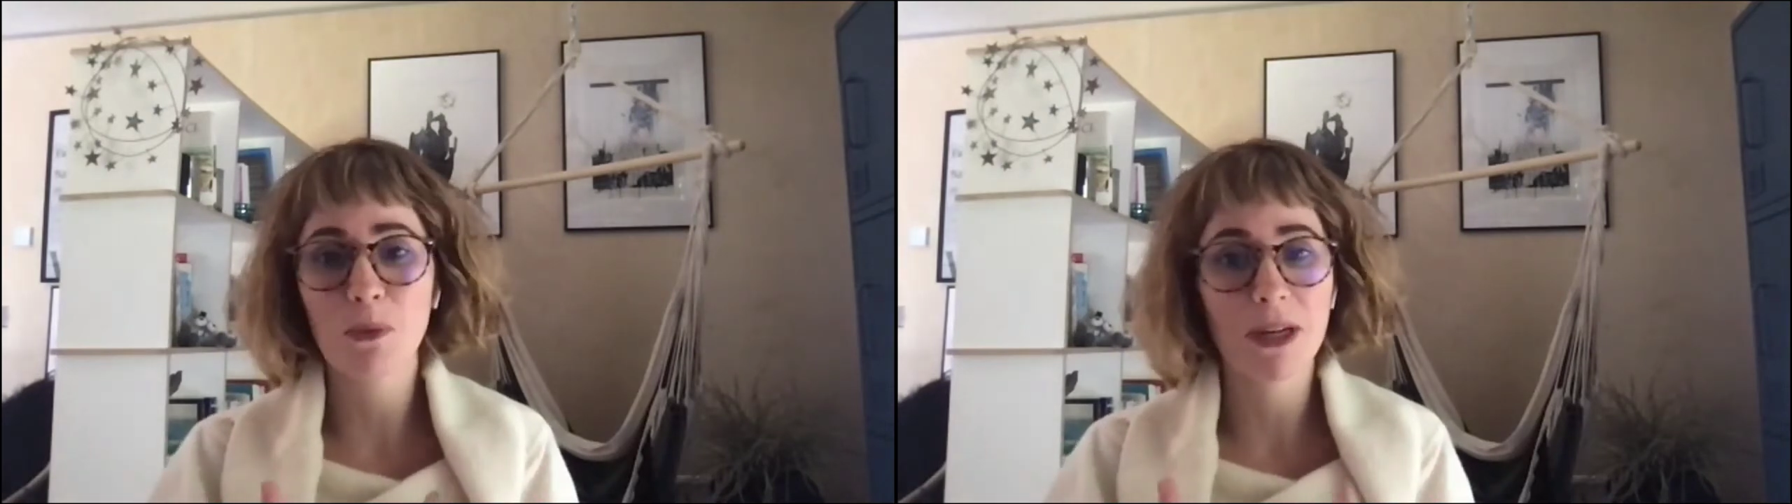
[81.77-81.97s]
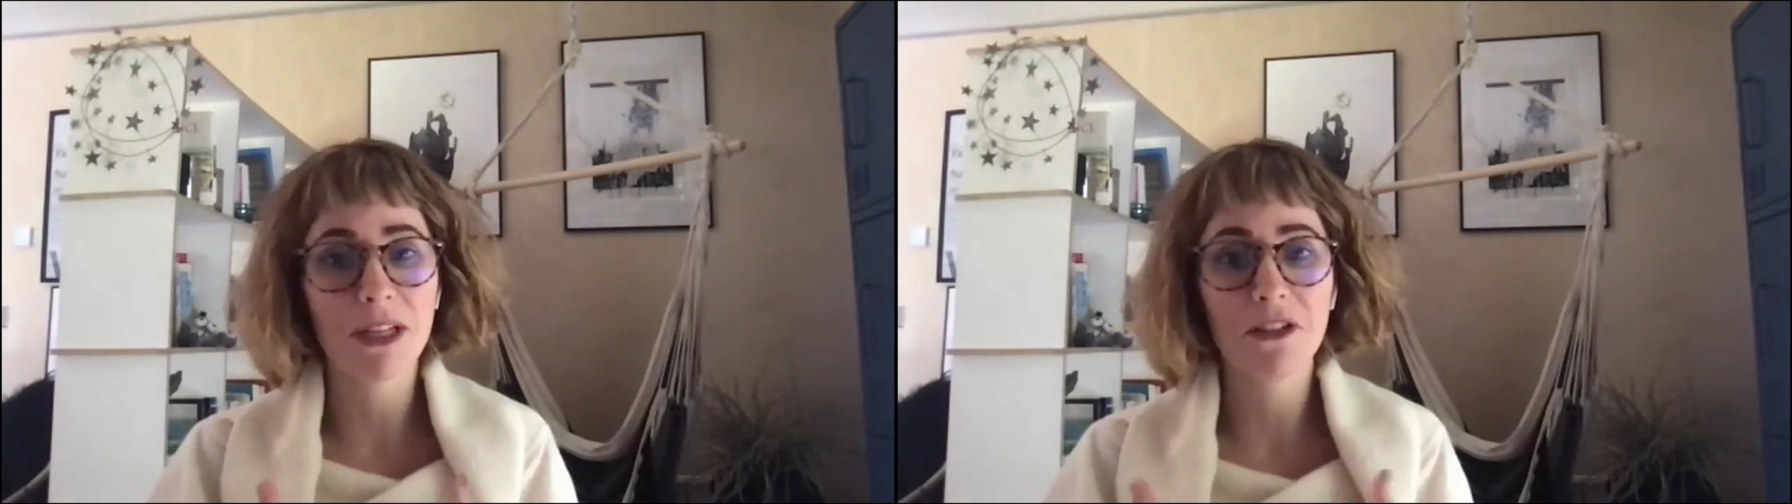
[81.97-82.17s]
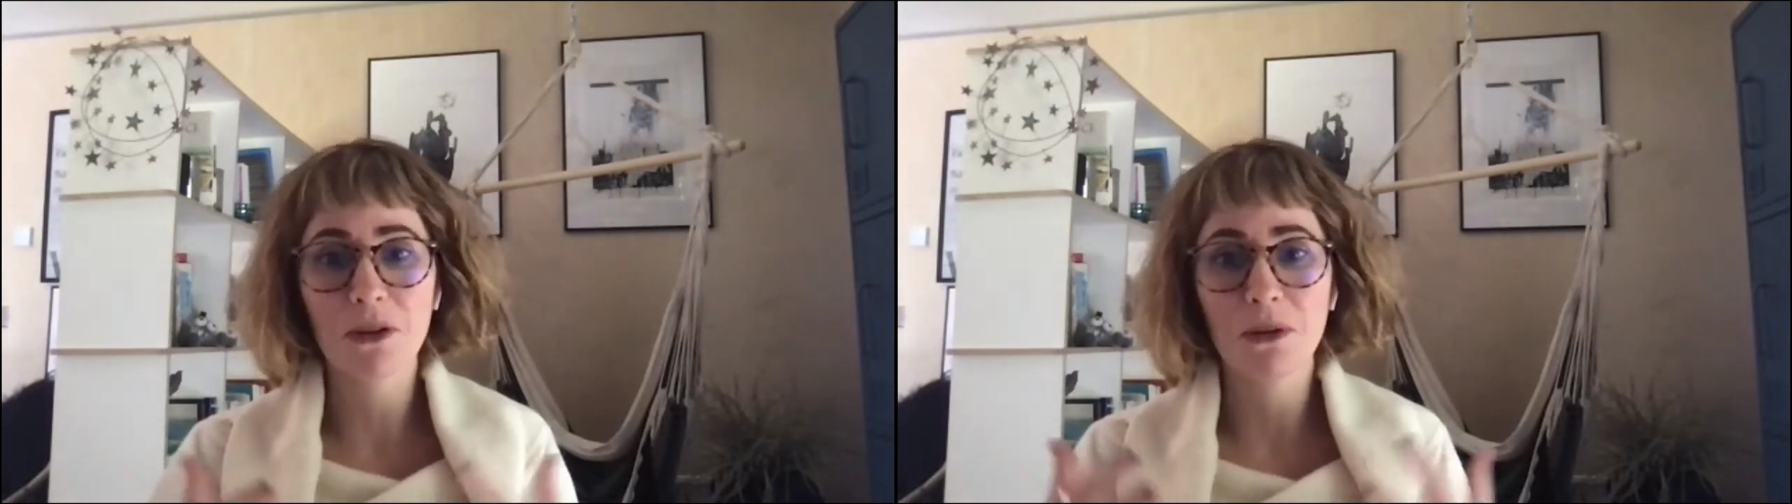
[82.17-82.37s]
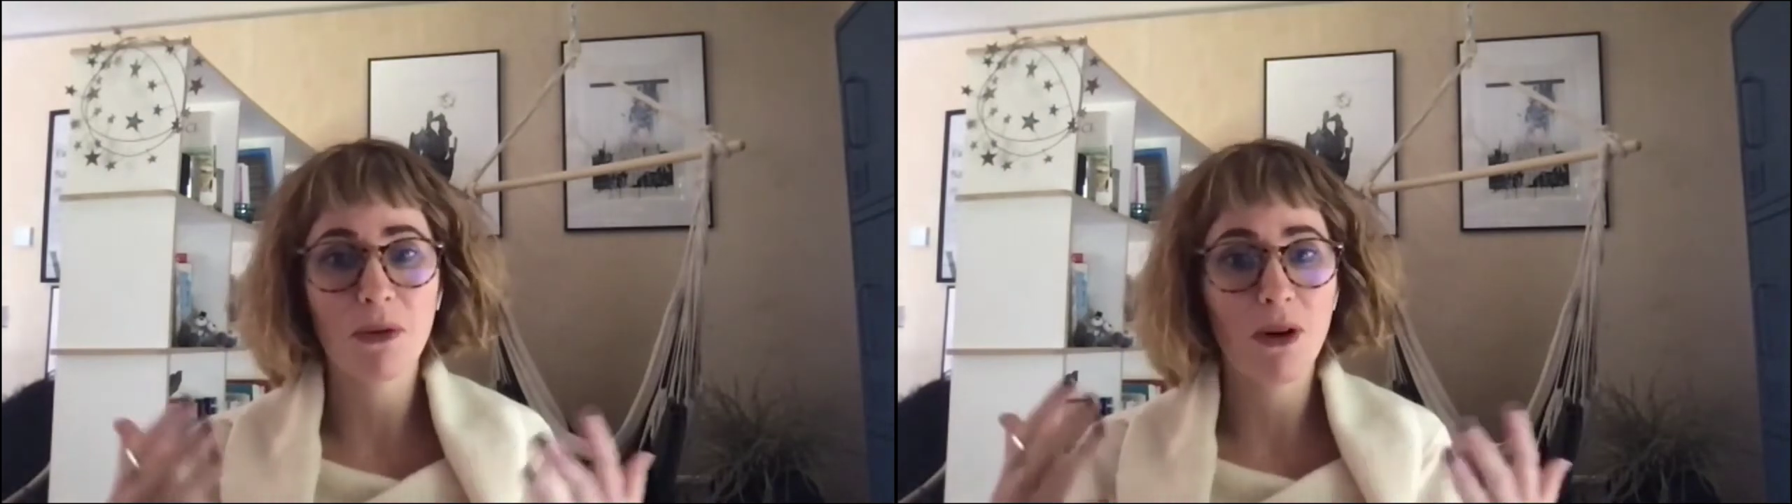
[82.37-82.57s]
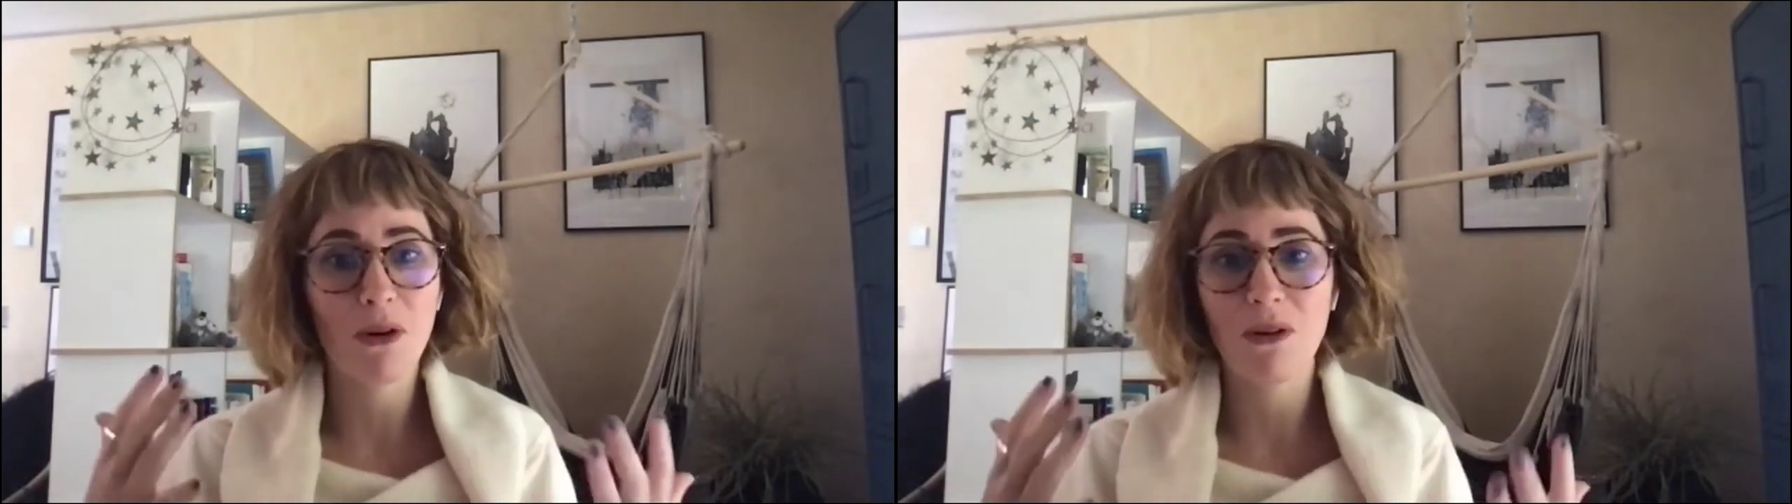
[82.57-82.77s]
window
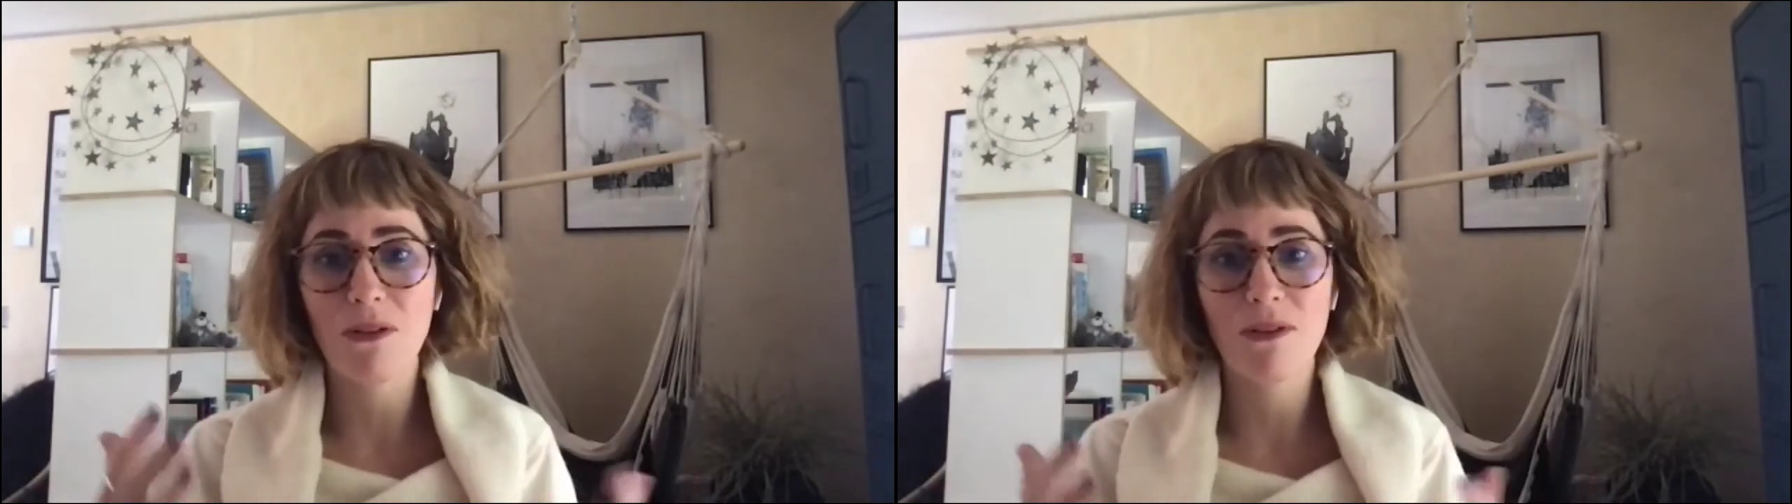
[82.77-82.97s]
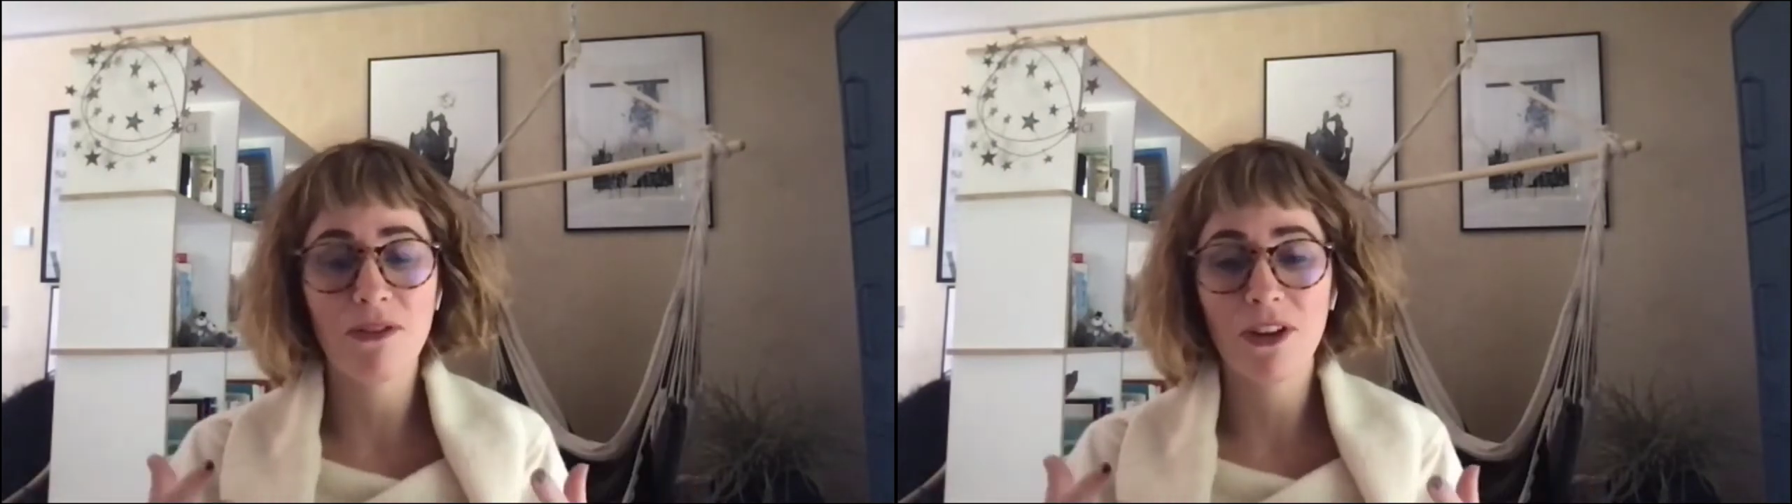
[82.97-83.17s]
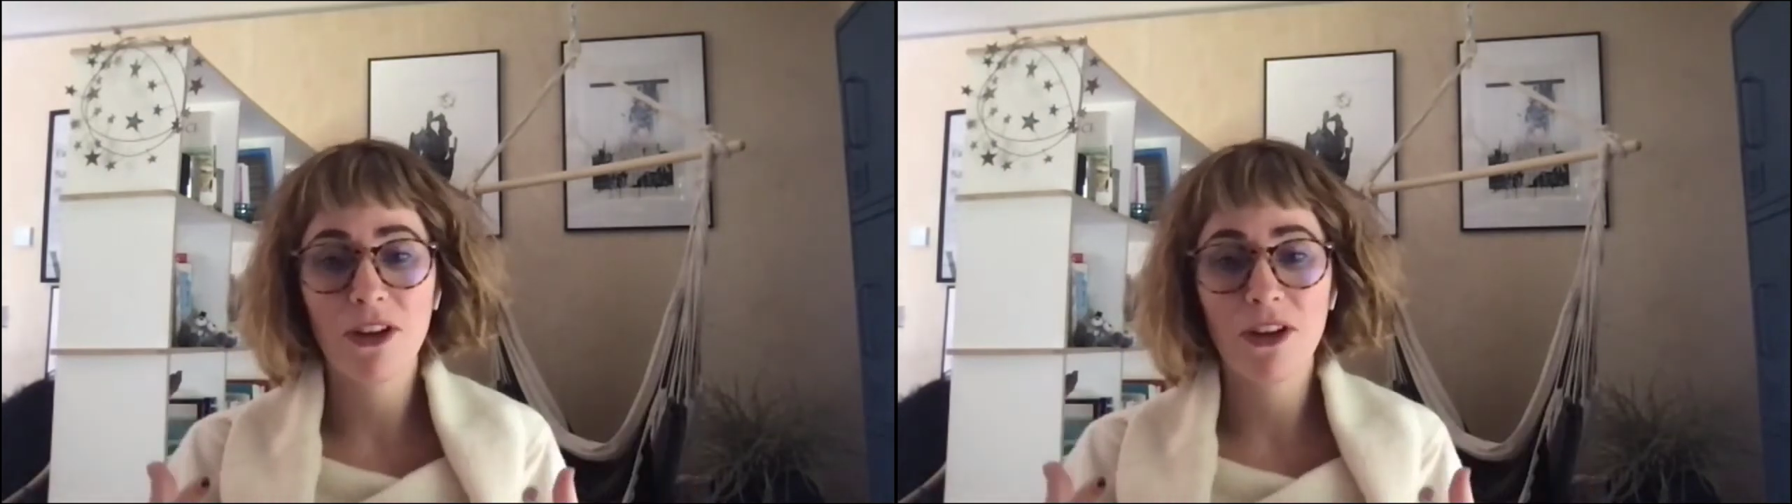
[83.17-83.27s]
of